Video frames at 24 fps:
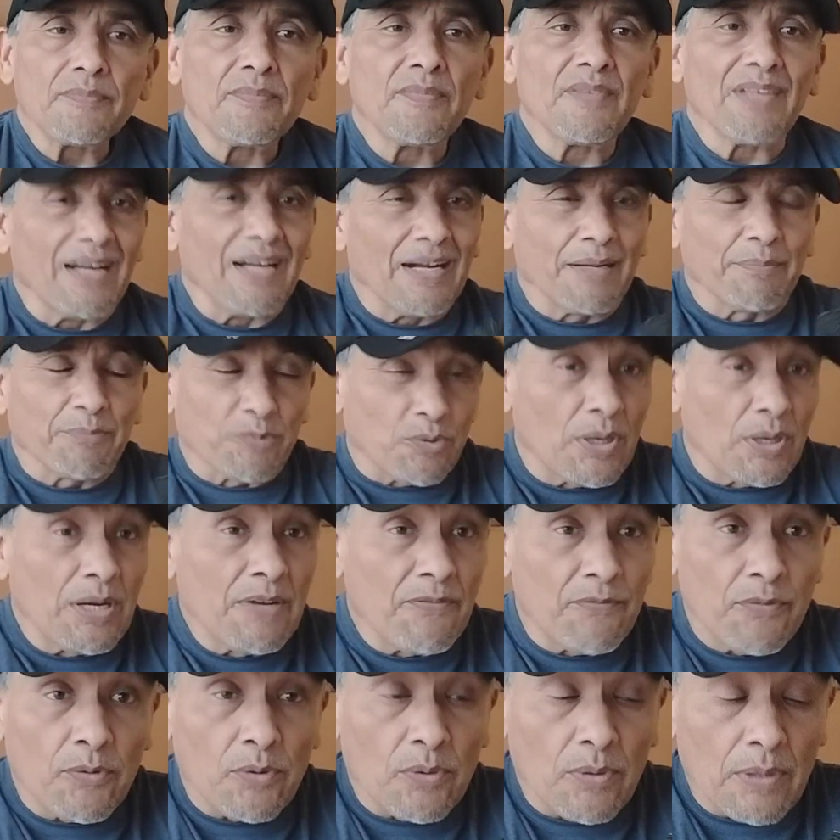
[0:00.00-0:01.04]
I'm
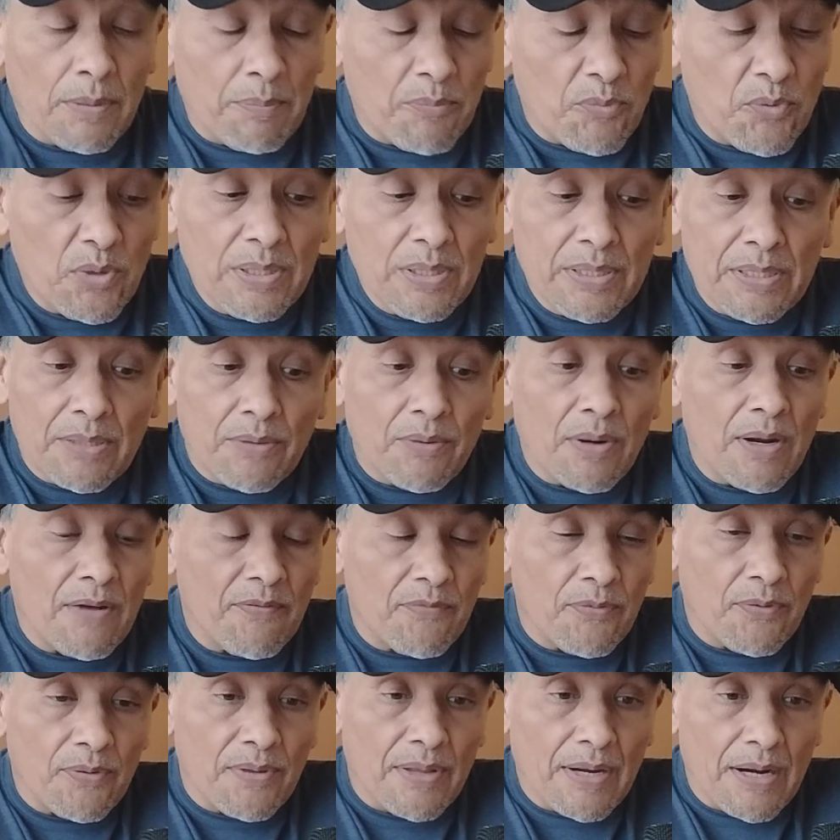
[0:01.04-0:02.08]
grateful. I'm really
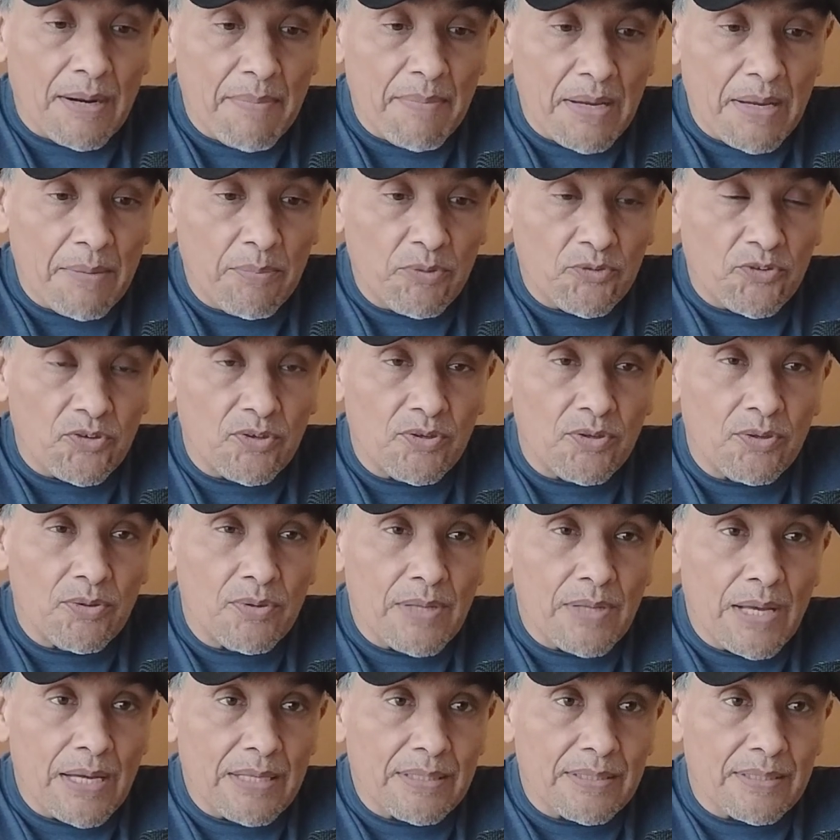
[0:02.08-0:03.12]
grateful that I'm able to do
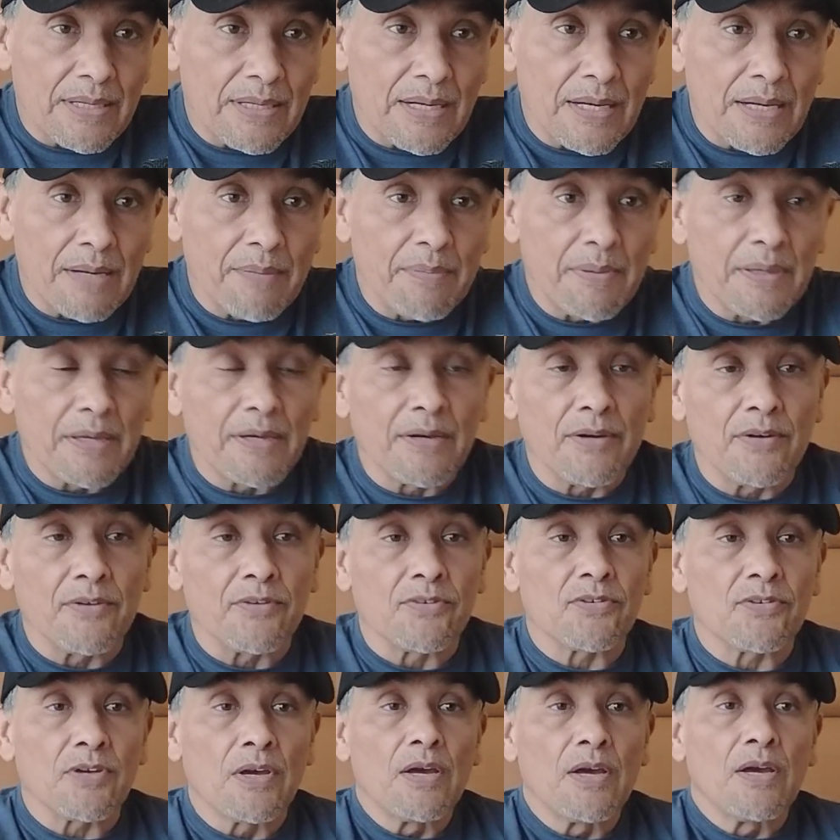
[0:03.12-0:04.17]
that today,
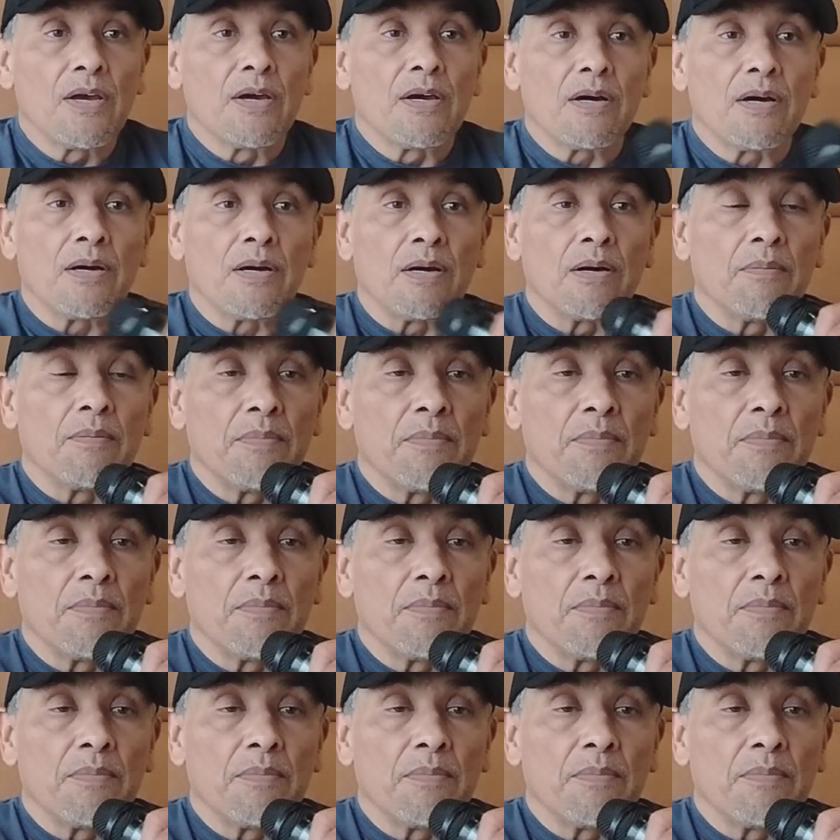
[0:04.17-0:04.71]
because, um,